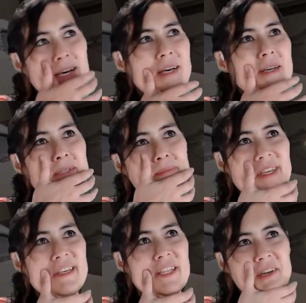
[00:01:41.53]

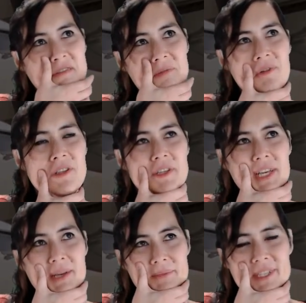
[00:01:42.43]
Speaking of
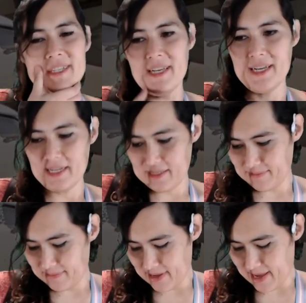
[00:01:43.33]
prototypes,
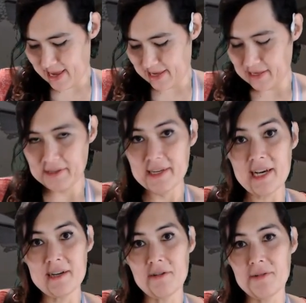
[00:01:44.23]
I
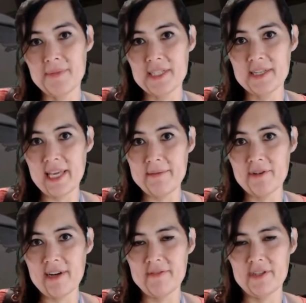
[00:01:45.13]
got a whole bunch of Game
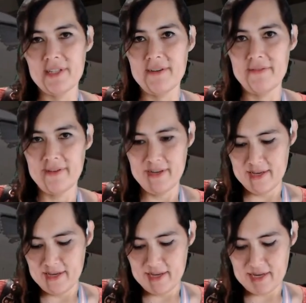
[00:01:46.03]
Crafter stuff,
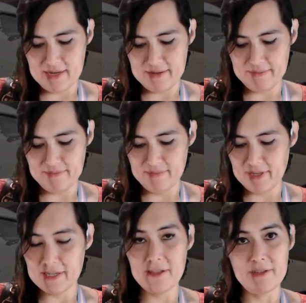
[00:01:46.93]

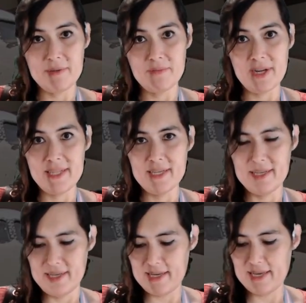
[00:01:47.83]
including bread,
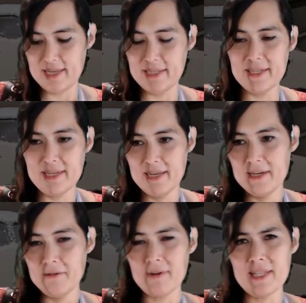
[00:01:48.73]
and
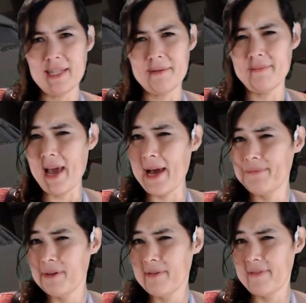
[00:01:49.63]
while I'm
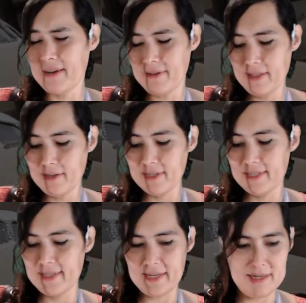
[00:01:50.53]
happy with how it
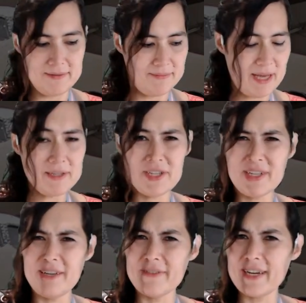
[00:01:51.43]
looks, I
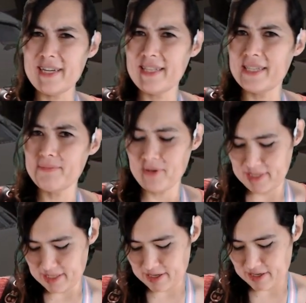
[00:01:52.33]
should have gotten this
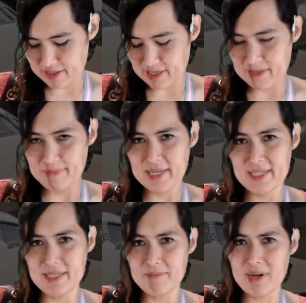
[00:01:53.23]
printed earlier,
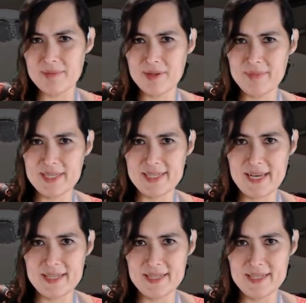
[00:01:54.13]
because the problem is that